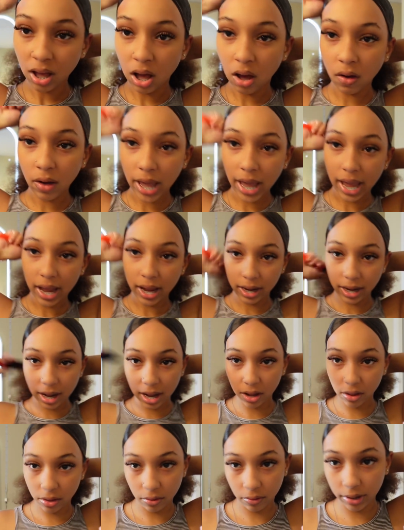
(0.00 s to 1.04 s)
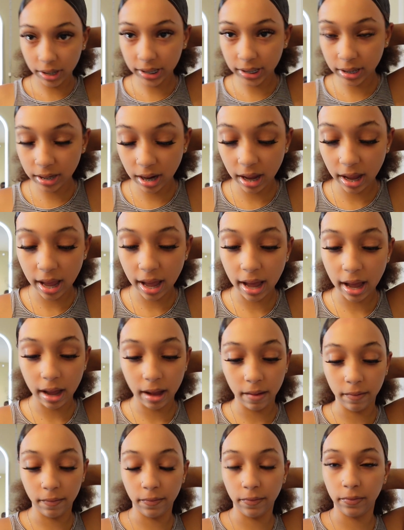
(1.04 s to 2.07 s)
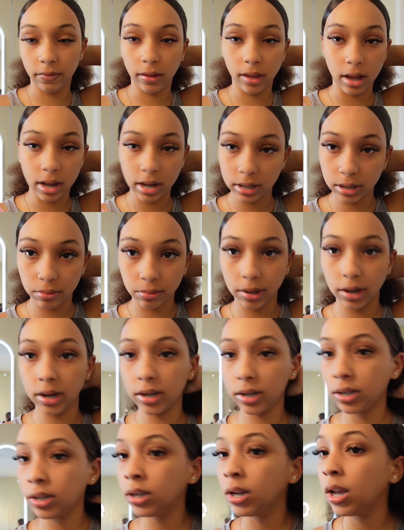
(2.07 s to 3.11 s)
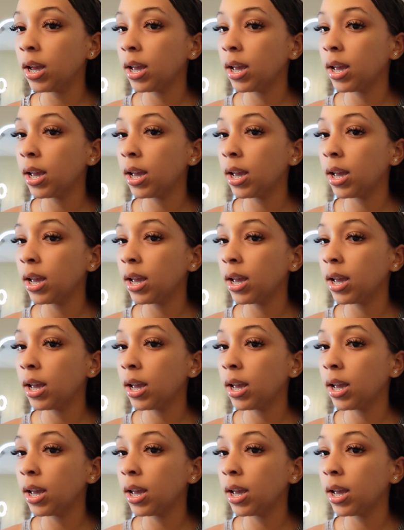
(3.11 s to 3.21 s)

Okay, now the reason I have the edge brush